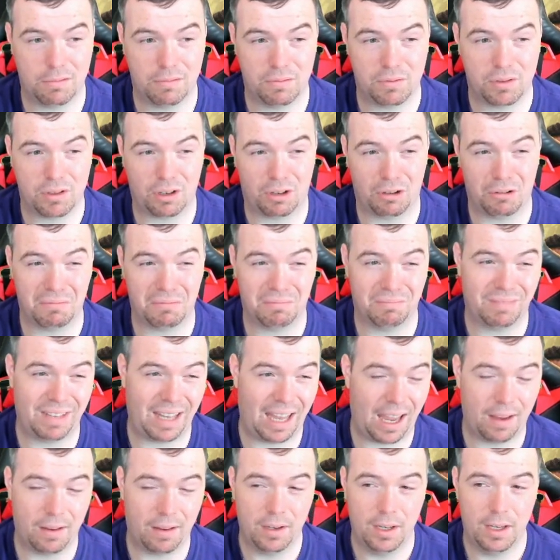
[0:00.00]
So
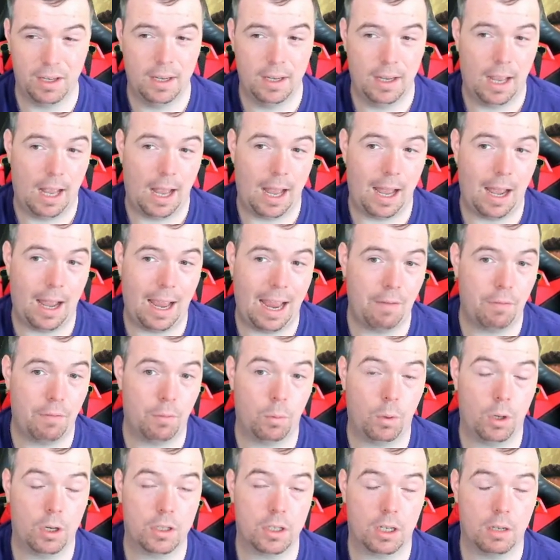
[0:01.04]
yeah,
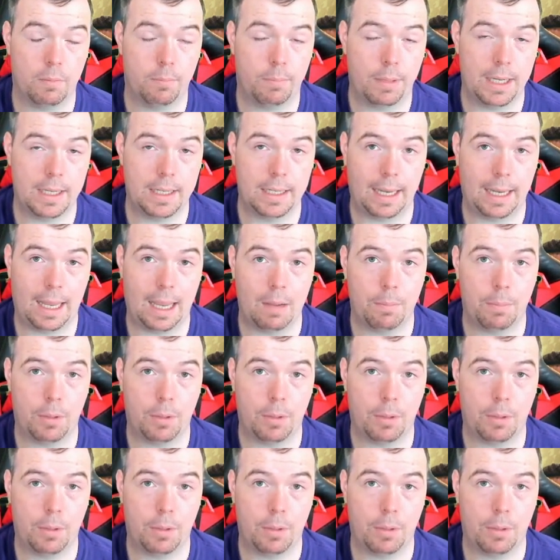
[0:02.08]
everyone's on a bid anyhow.